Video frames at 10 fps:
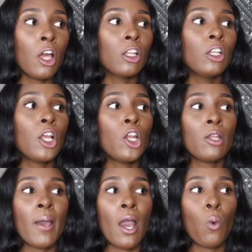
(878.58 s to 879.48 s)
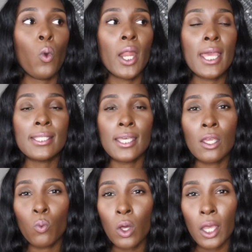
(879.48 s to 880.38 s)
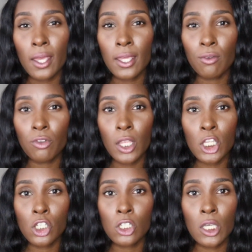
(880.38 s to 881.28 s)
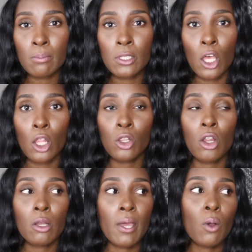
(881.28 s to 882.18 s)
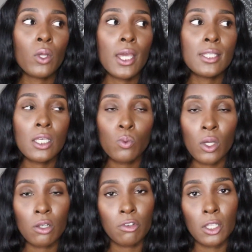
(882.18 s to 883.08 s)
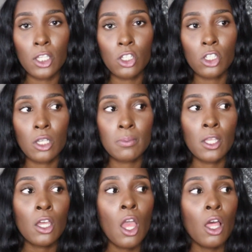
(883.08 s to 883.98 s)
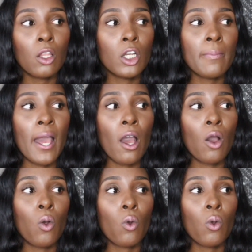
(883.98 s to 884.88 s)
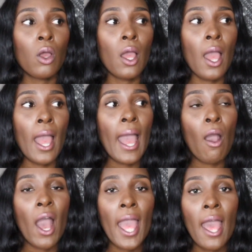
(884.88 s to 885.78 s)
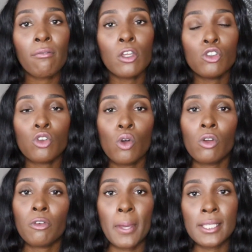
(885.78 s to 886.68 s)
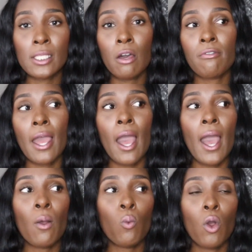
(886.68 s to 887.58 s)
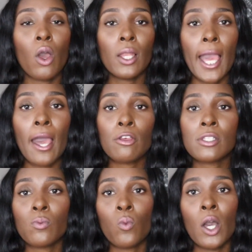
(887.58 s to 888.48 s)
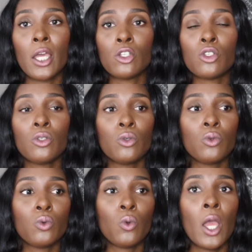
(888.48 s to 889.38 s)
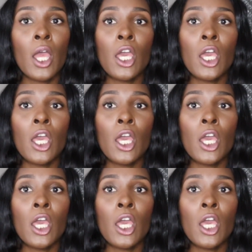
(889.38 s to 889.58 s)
learned about what I didn't want in relationships, learned about what I did want in relationships, learned about how I have control over myself and how I won't allow someone to,